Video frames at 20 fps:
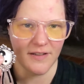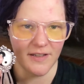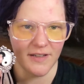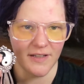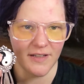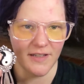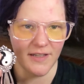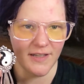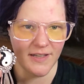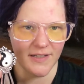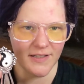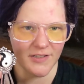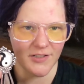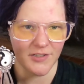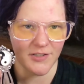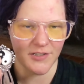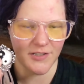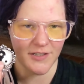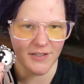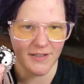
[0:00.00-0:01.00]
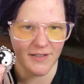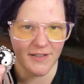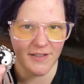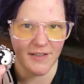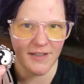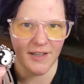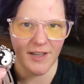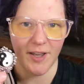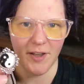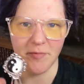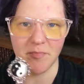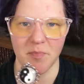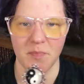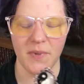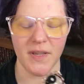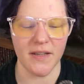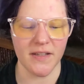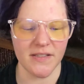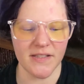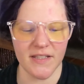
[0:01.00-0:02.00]
in each. Um,
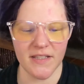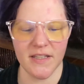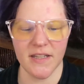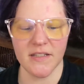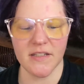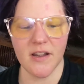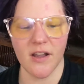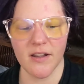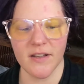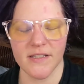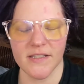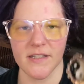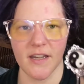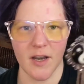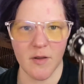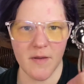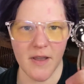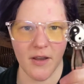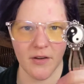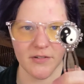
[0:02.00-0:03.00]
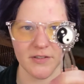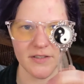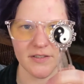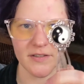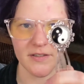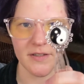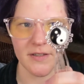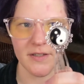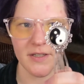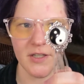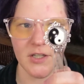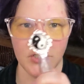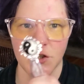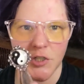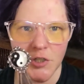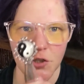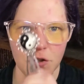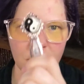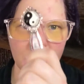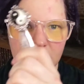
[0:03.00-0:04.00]
because the yin yang is not about
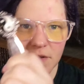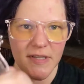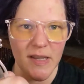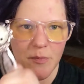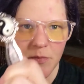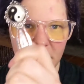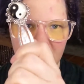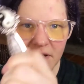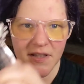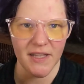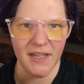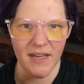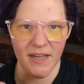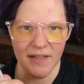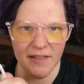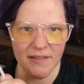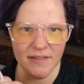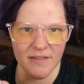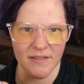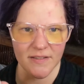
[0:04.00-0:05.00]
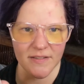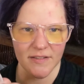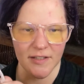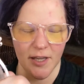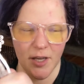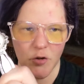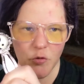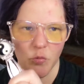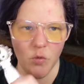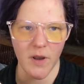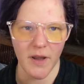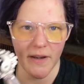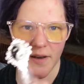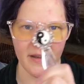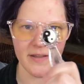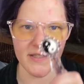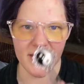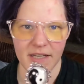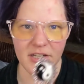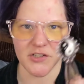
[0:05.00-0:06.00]
two separate things and one
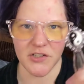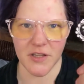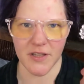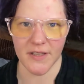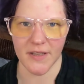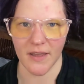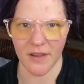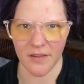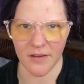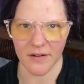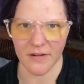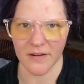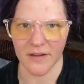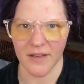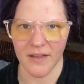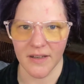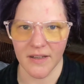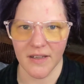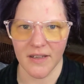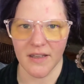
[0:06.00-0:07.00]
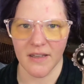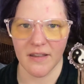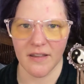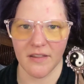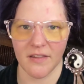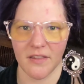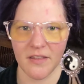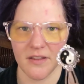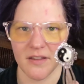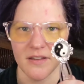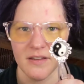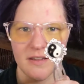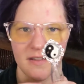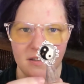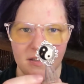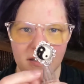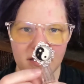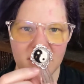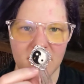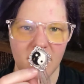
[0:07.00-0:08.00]
has each and the other. The
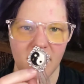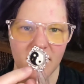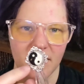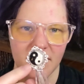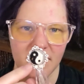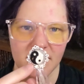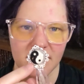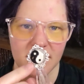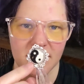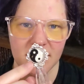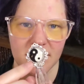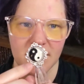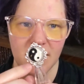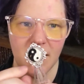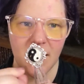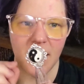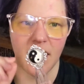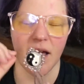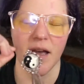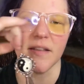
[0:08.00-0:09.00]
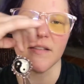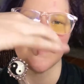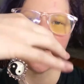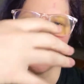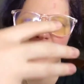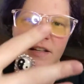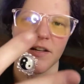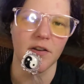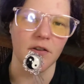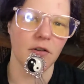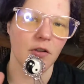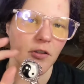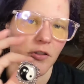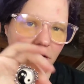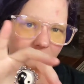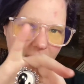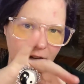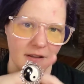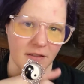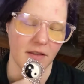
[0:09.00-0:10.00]
yin yang is a single
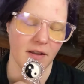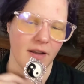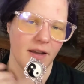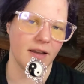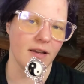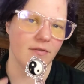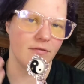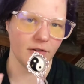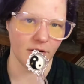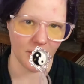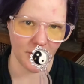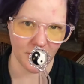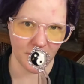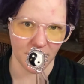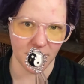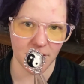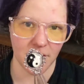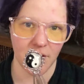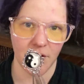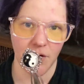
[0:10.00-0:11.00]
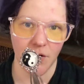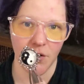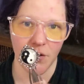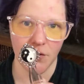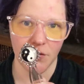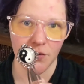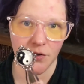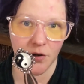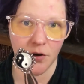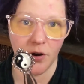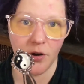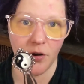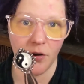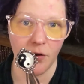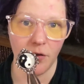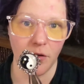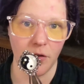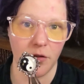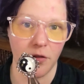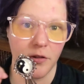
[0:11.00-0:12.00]
thing that I have learned to
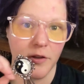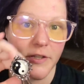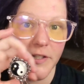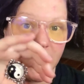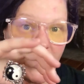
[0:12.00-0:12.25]
call the